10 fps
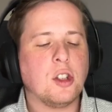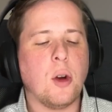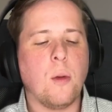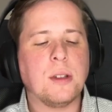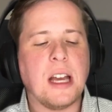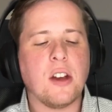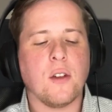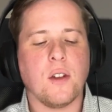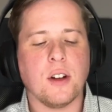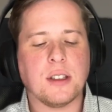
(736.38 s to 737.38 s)
was that your
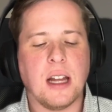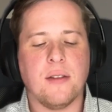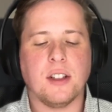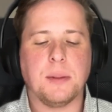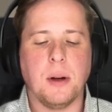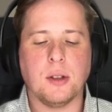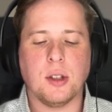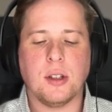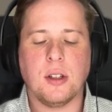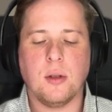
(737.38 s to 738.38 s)
first kind of
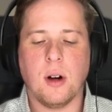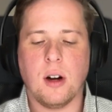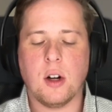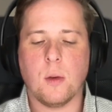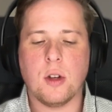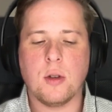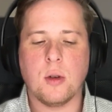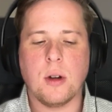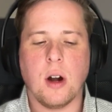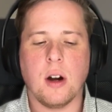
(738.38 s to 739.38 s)
exposure to art, or were you
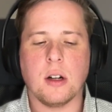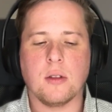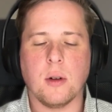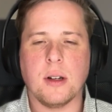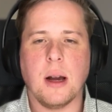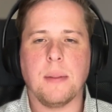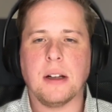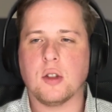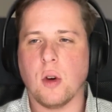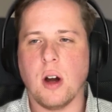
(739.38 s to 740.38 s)
doing art growing up,
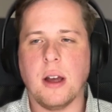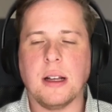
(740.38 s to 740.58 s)
like drawing and